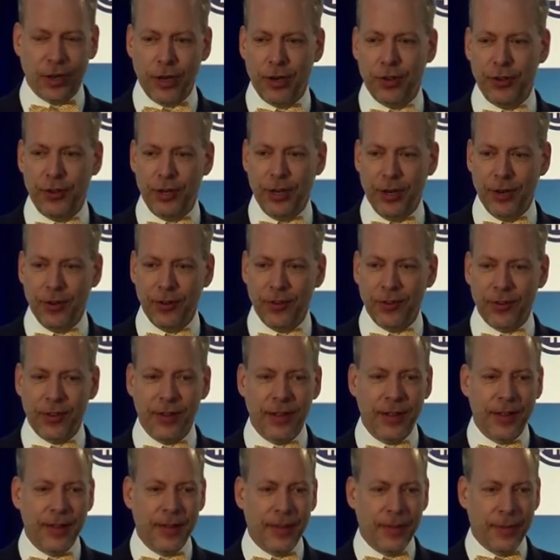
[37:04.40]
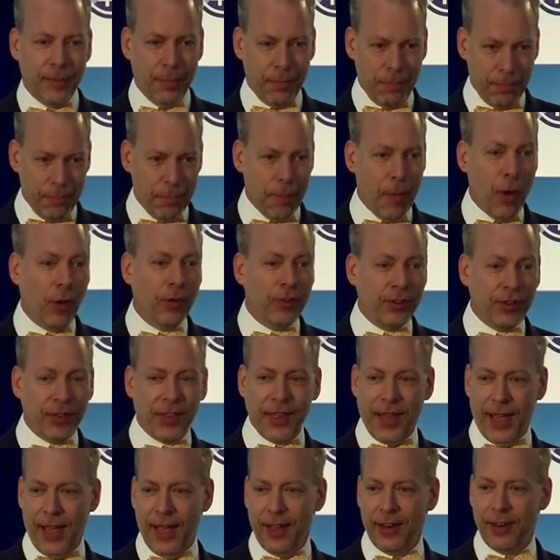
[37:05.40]
100 years, most of
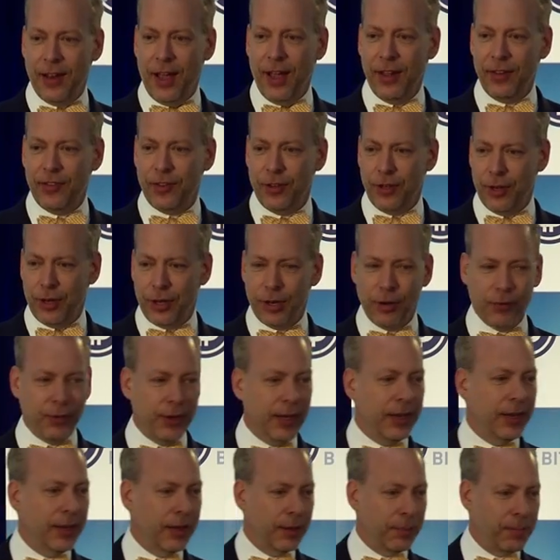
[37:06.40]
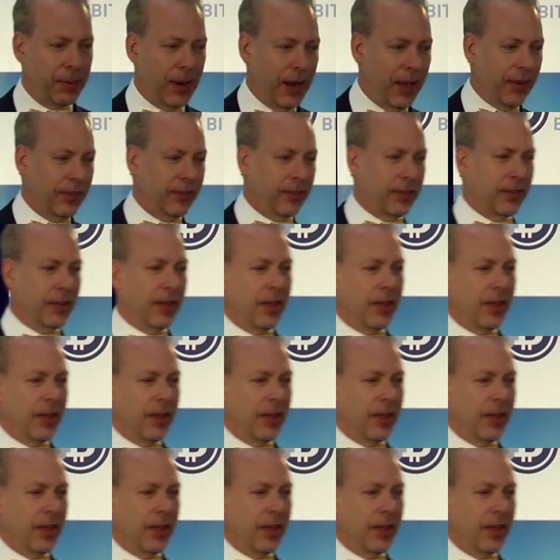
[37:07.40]
the headlines that you're going to read in the press